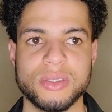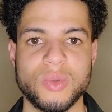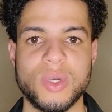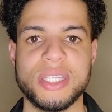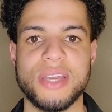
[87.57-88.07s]

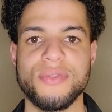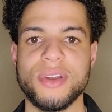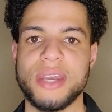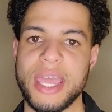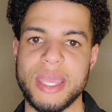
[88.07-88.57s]
with
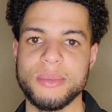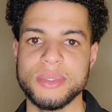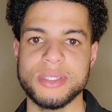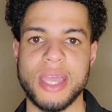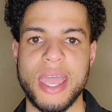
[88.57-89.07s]
different
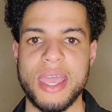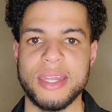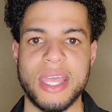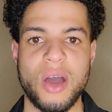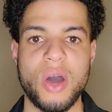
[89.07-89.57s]
names and
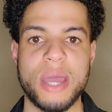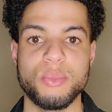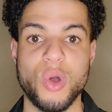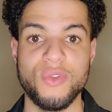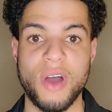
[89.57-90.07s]
they all had
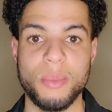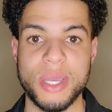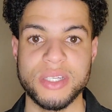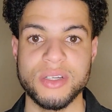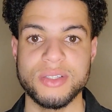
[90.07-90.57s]
profile
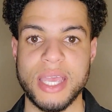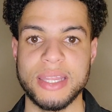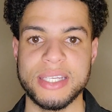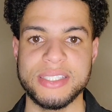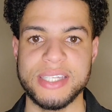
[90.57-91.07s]
pictures and
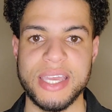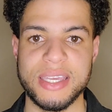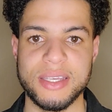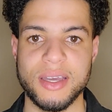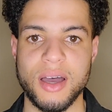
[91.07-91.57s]

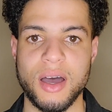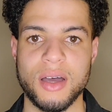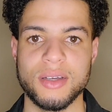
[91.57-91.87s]
legit uh,